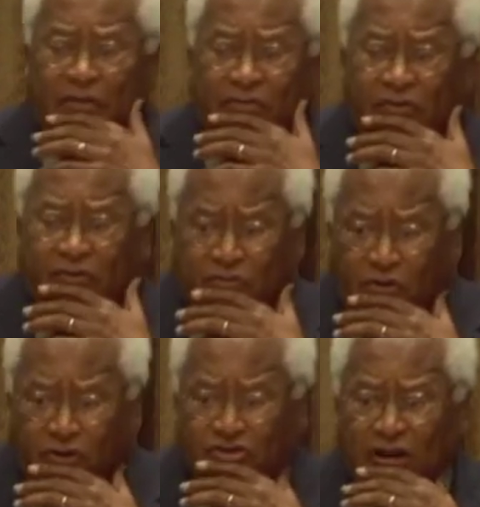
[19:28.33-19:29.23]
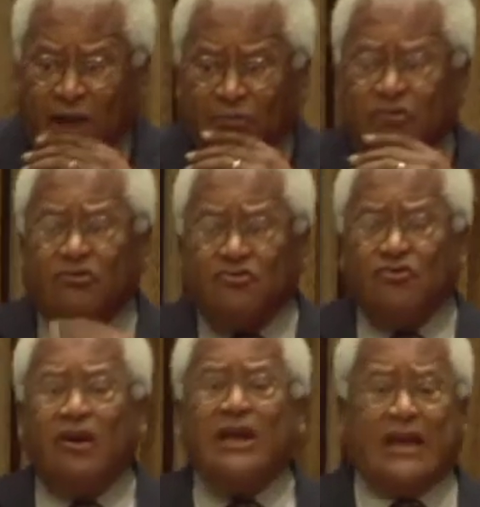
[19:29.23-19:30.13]
months of workshops and
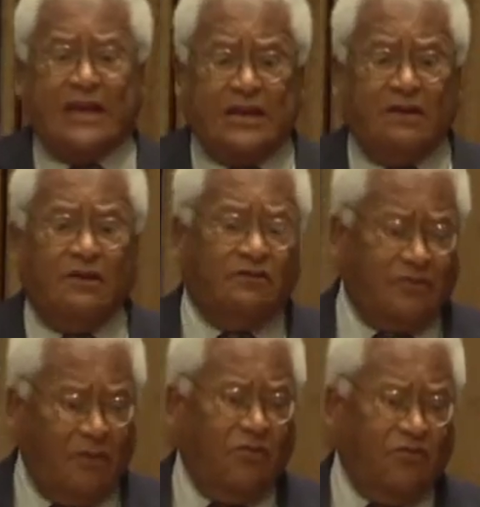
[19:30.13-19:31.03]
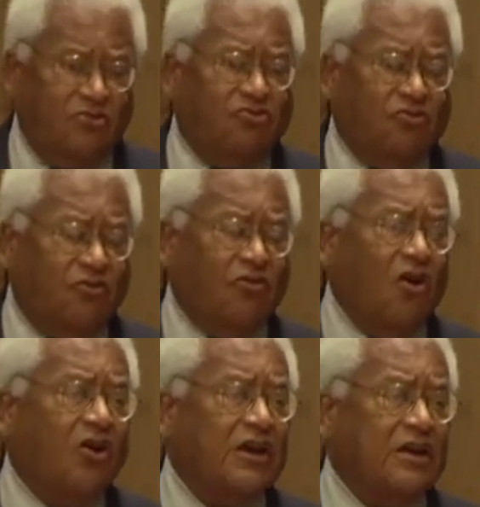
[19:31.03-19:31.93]
training, some of which you
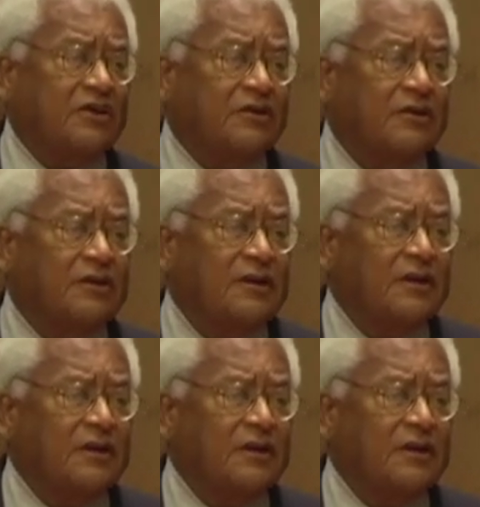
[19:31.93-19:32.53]
saw here,